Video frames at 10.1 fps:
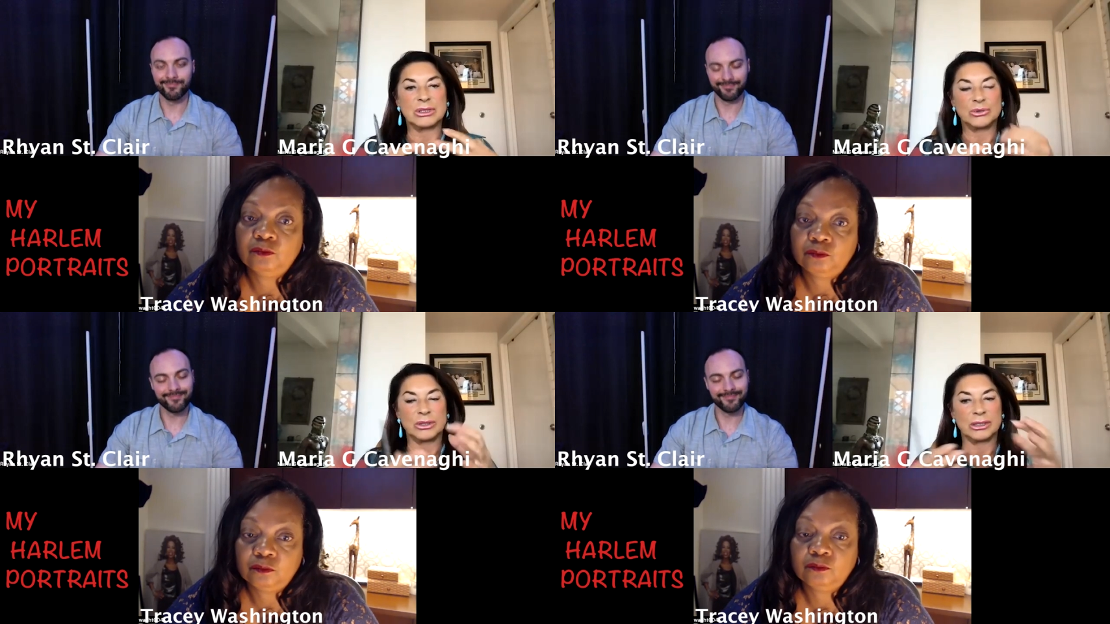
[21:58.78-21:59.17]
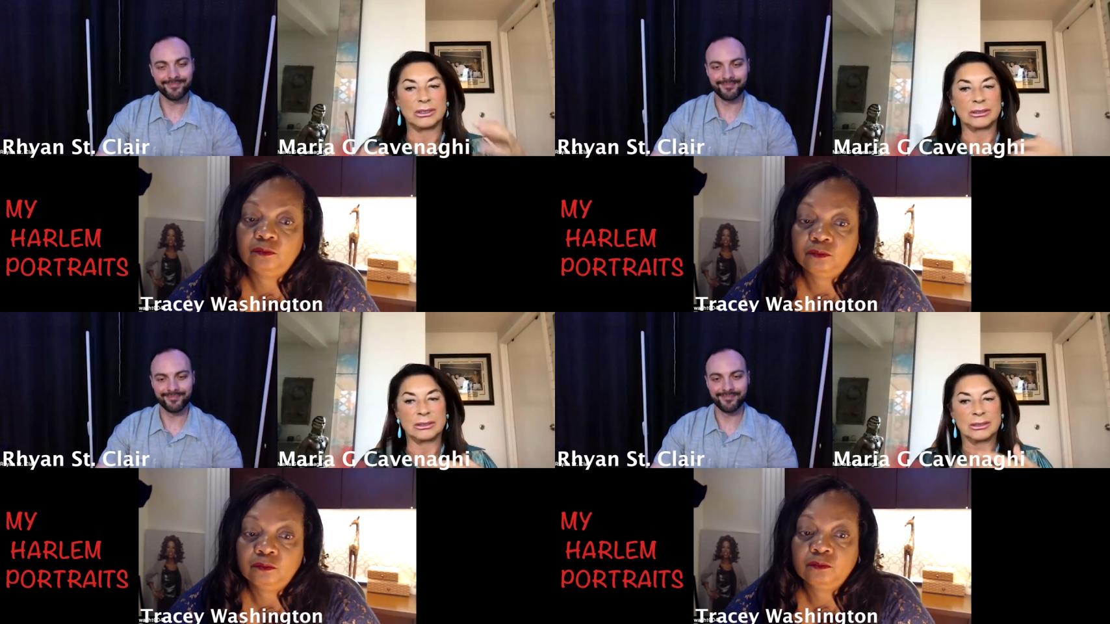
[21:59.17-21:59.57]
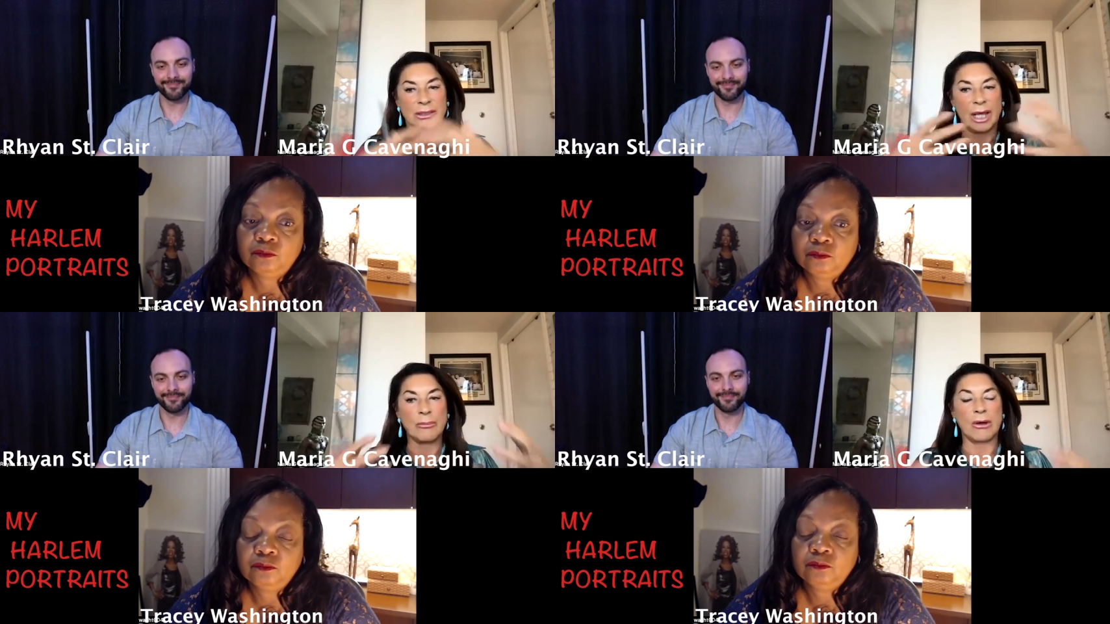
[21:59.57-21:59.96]
Speaker 1: between
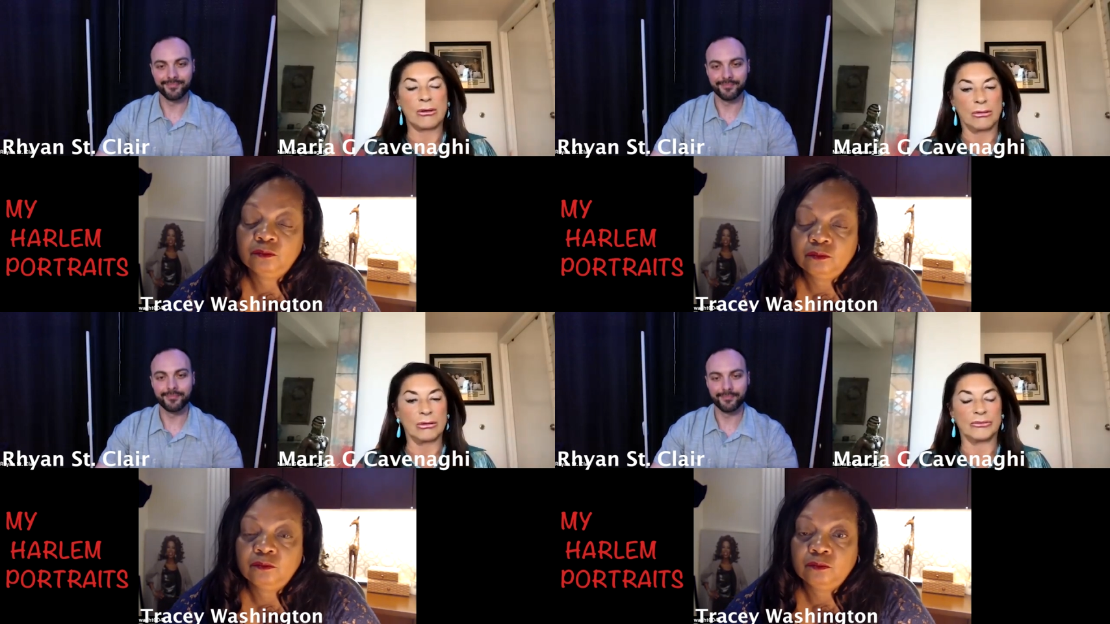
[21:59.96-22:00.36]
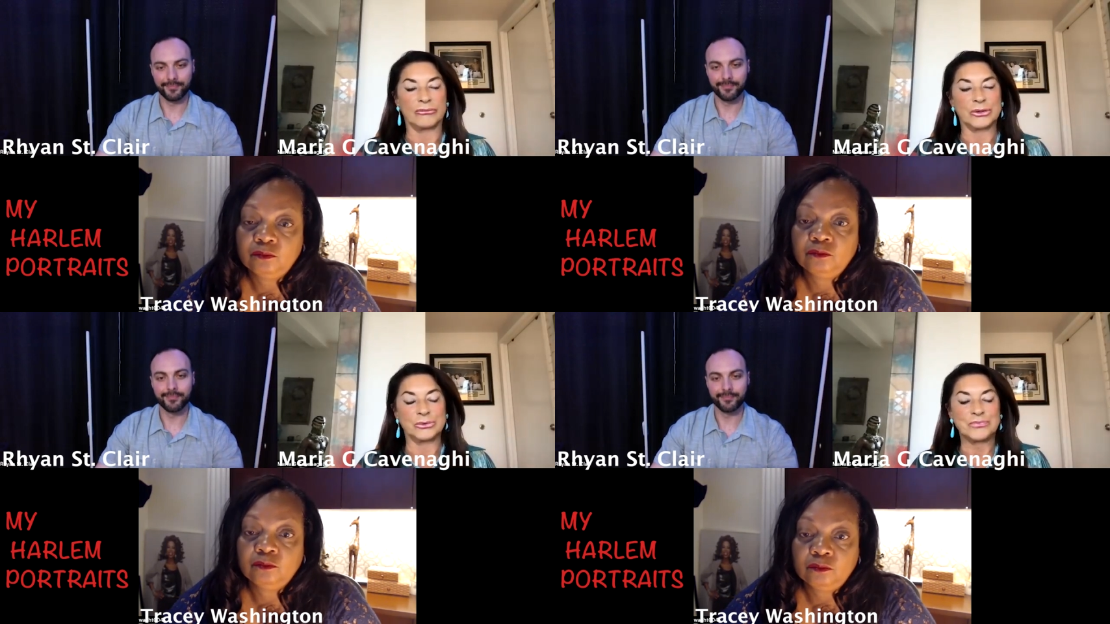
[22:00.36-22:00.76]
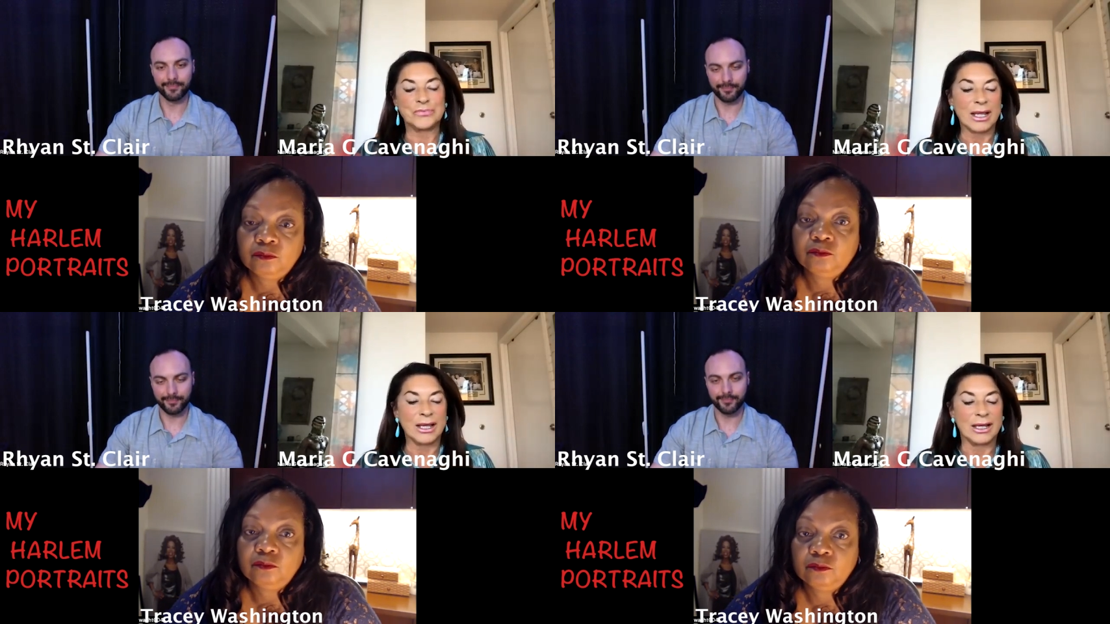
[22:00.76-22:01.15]
among all of you
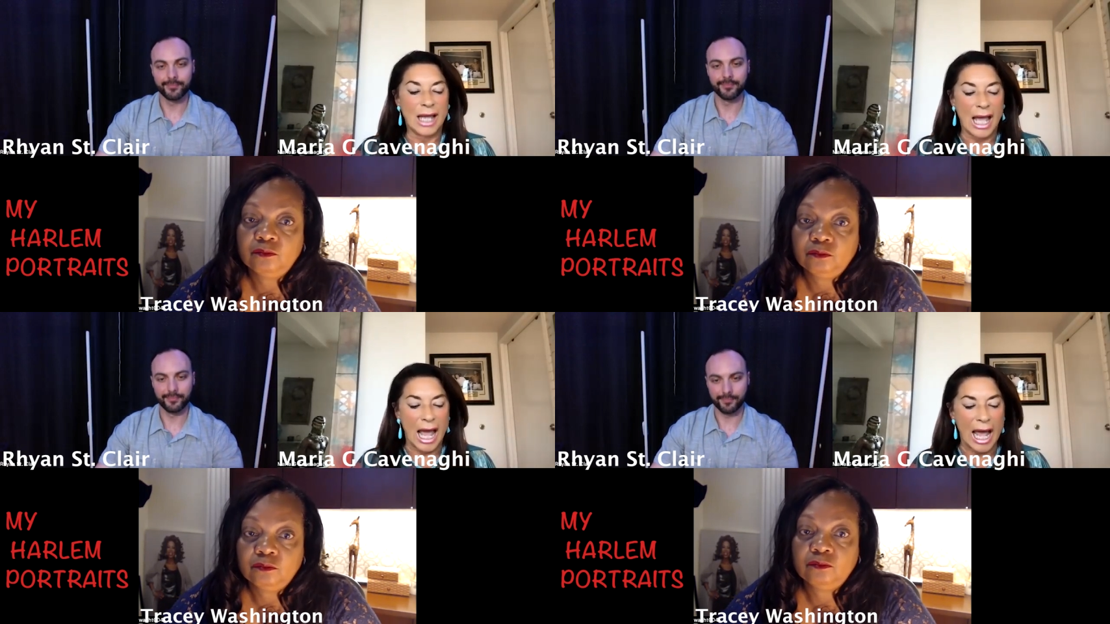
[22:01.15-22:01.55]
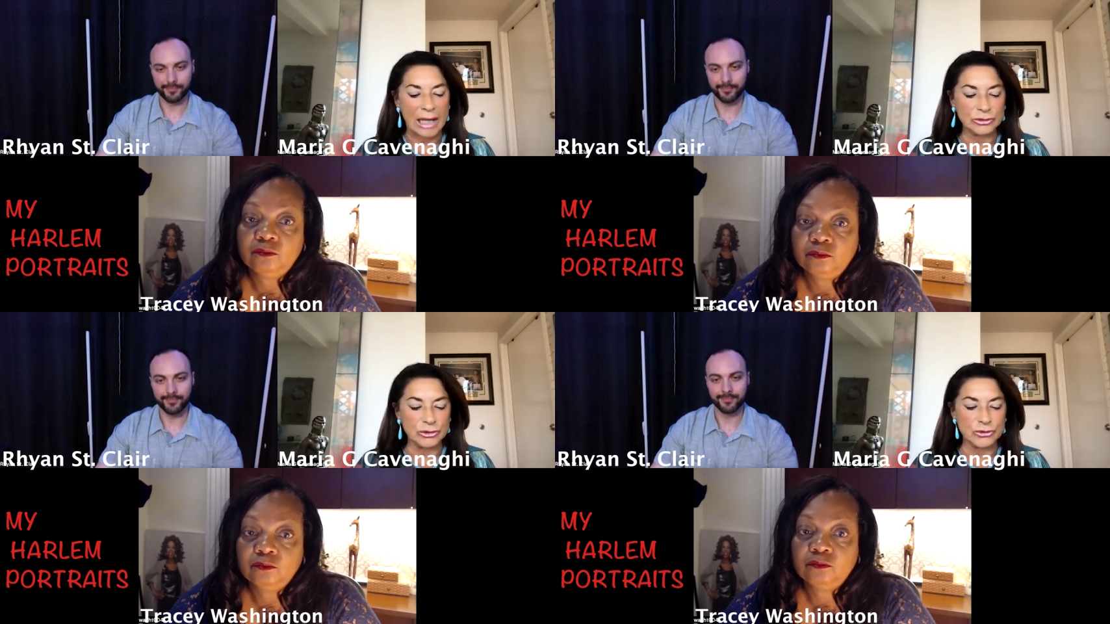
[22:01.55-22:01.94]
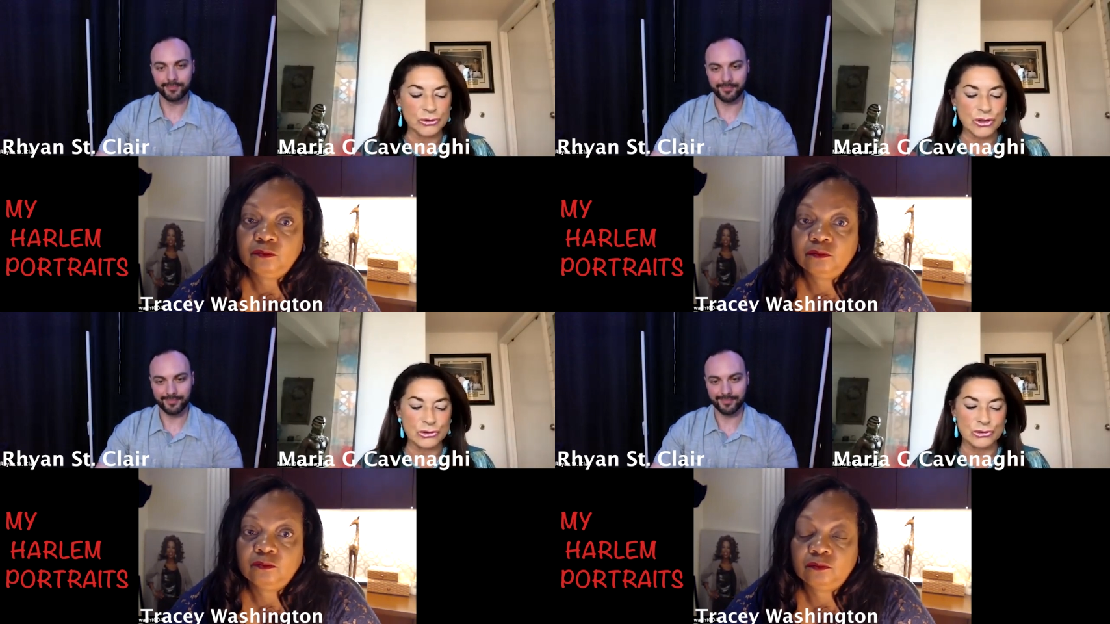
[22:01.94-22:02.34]
how did you
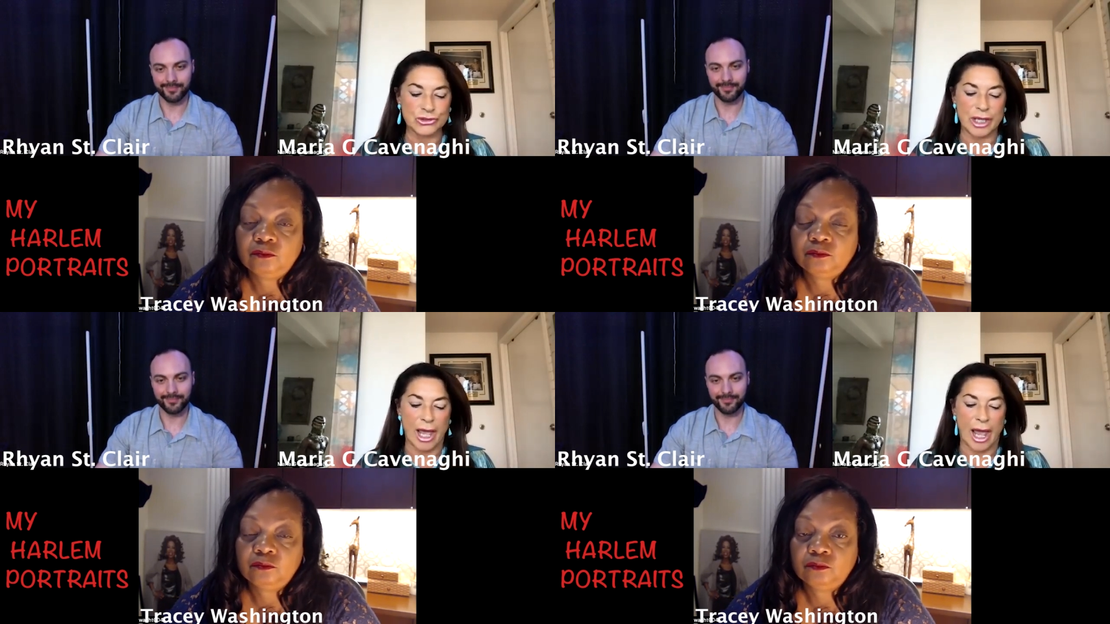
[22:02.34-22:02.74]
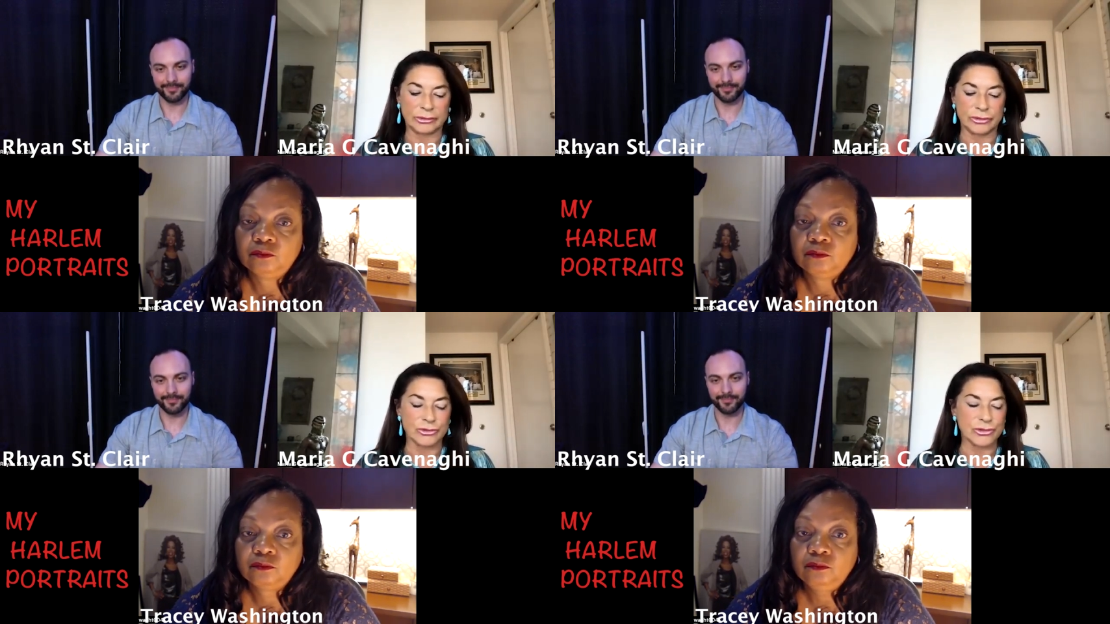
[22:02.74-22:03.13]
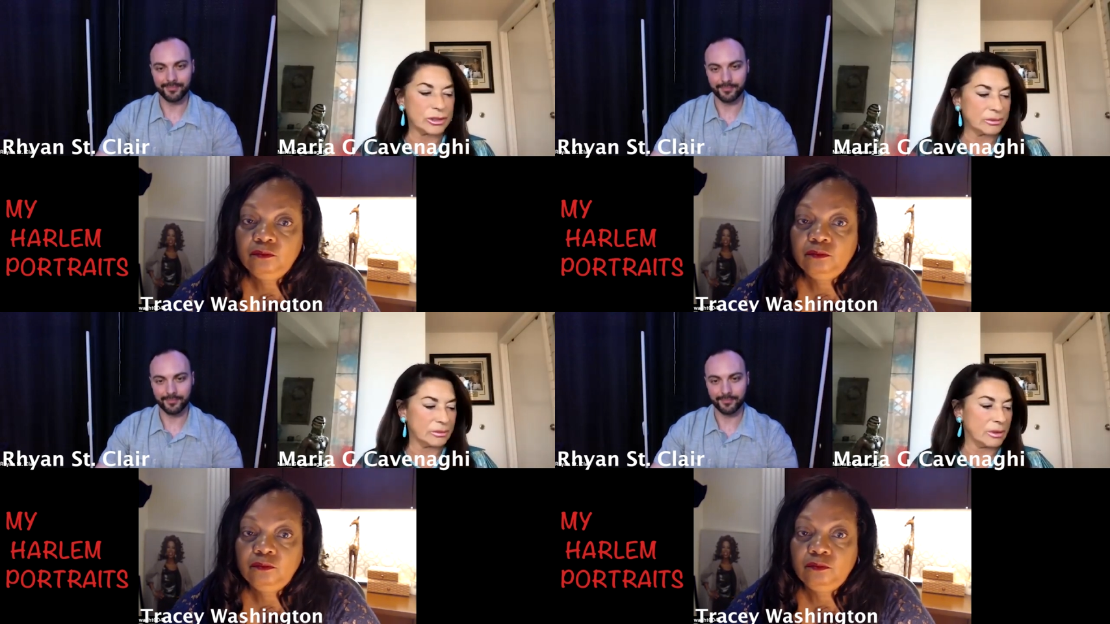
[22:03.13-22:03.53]
choose the actors